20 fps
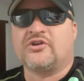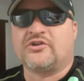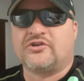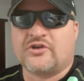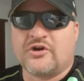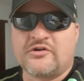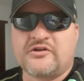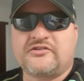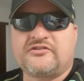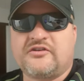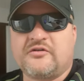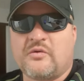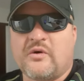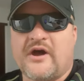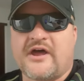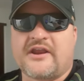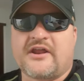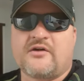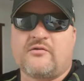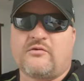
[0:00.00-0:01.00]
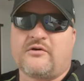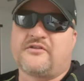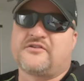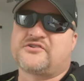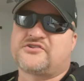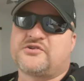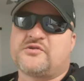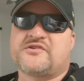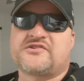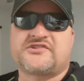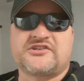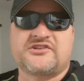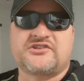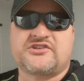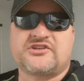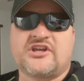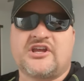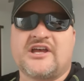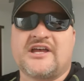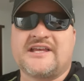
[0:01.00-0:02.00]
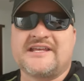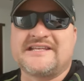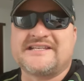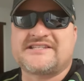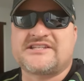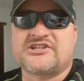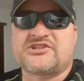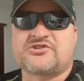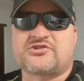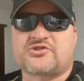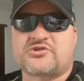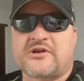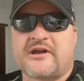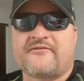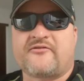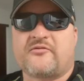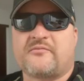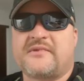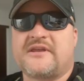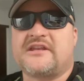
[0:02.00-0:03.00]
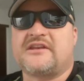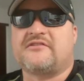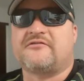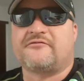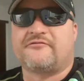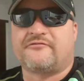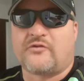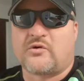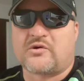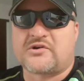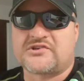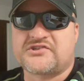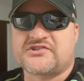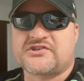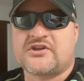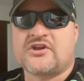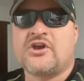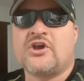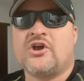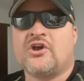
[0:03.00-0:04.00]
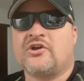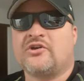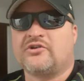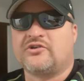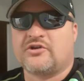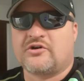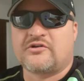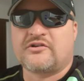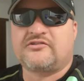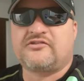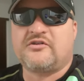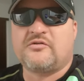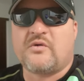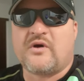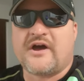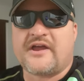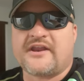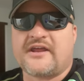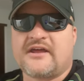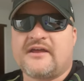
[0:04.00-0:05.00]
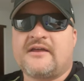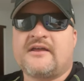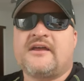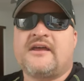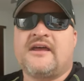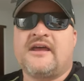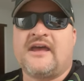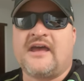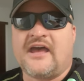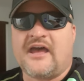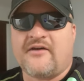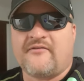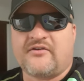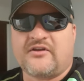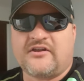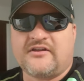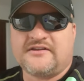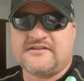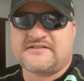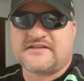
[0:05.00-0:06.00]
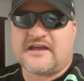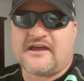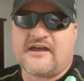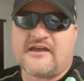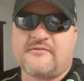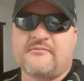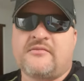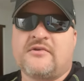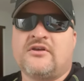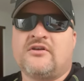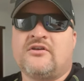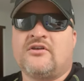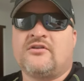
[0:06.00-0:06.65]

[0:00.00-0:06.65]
Go to Tijuana. Well, there's no essential travel being enforced. Go to Tijuana. Have a good time.